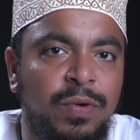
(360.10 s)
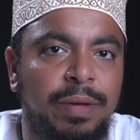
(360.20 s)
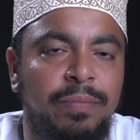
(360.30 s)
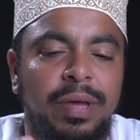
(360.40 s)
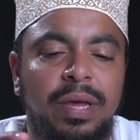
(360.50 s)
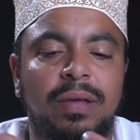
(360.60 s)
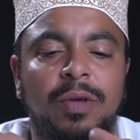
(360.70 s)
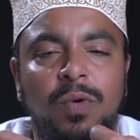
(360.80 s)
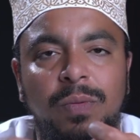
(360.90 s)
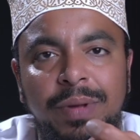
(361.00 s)
would it be?
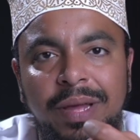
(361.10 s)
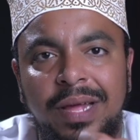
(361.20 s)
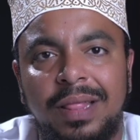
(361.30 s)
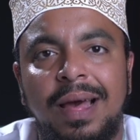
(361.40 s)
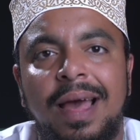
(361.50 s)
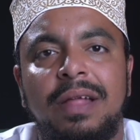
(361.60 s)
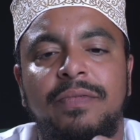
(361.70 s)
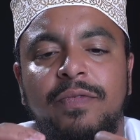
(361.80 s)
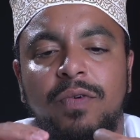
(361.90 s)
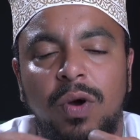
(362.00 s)
It would be either
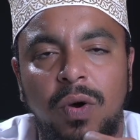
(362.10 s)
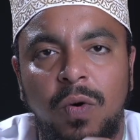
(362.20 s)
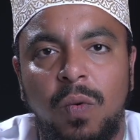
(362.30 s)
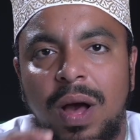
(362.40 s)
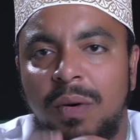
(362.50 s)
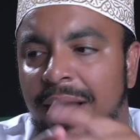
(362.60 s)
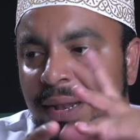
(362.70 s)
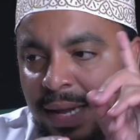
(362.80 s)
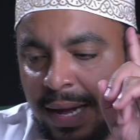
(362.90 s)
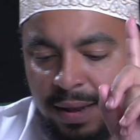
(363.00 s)
alif or waw
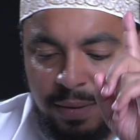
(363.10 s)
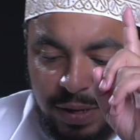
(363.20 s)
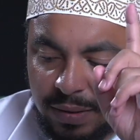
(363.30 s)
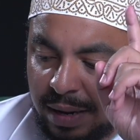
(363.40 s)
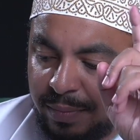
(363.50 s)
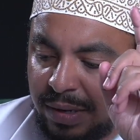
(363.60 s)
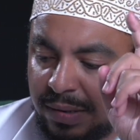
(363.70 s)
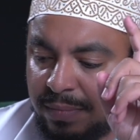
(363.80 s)
and ya. Let me